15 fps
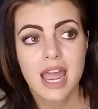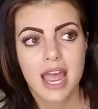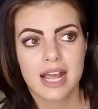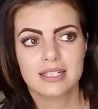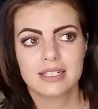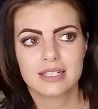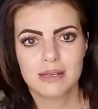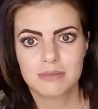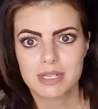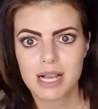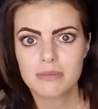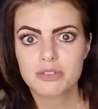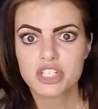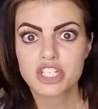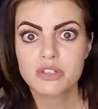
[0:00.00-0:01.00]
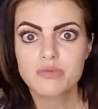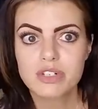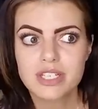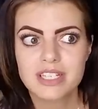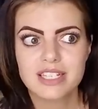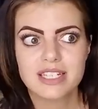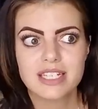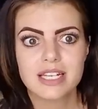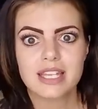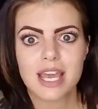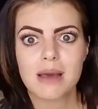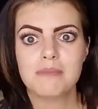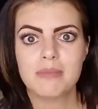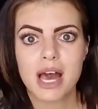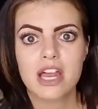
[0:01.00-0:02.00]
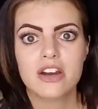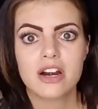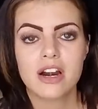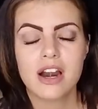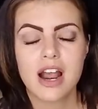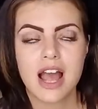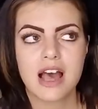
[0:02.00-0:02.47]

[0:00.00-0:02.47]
And sometimes she really did get better.